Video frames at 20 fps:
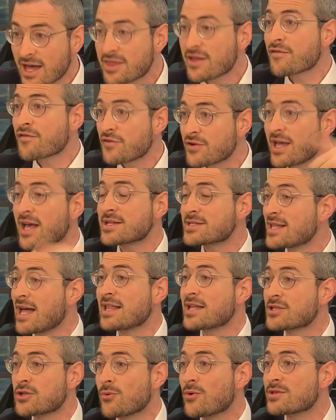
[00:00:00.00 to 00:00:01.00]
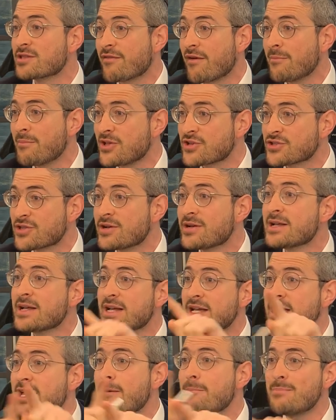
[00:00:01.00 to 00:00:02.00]
And therefore, yes, not like the words of our Mishnah,
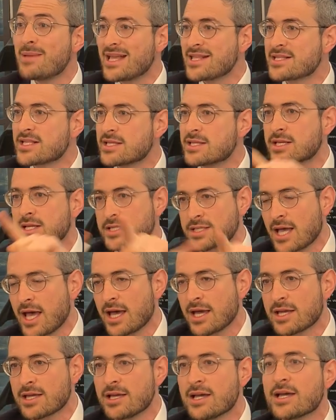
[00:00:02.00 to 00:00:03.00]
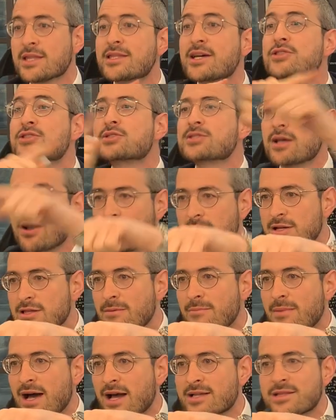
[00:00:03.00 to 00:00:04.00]
he amends it to say that Tzarech
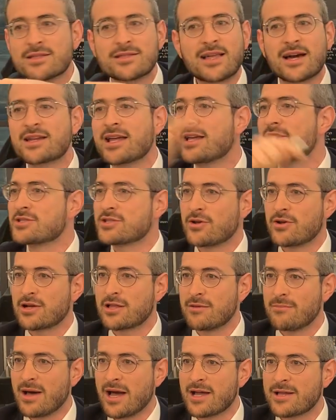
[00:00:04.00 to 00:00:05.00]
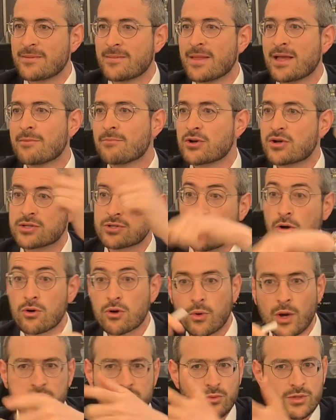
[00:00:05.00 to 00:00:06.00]
Lamait, not in Tzarech Lamait, because the
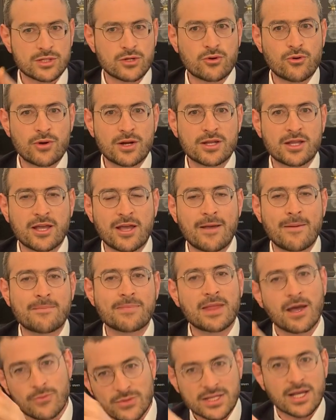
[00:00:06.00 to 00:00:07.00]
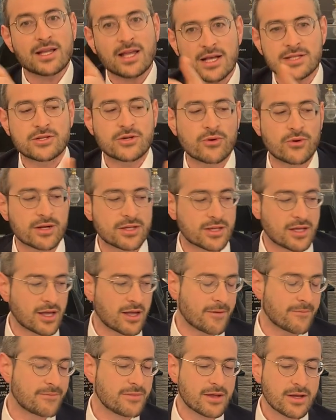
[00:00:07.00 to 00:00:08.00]
whole question was according to him. And we're saying yes, according to
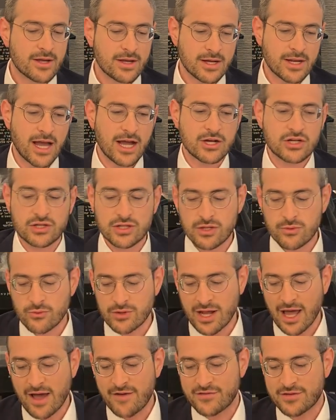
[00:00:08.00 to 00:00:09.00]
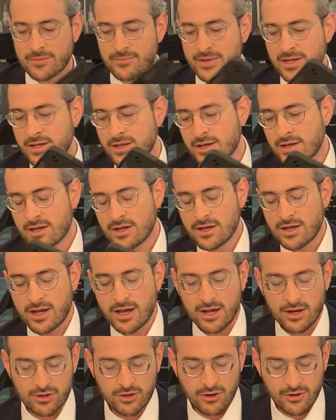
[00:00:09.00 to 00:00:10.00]
him, it actually would have to be
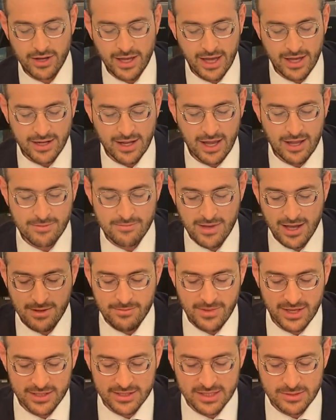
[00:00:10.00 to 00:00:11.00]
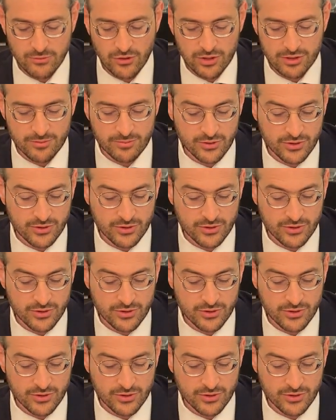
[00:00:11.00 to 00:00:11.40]
a go ahead and, and made smaller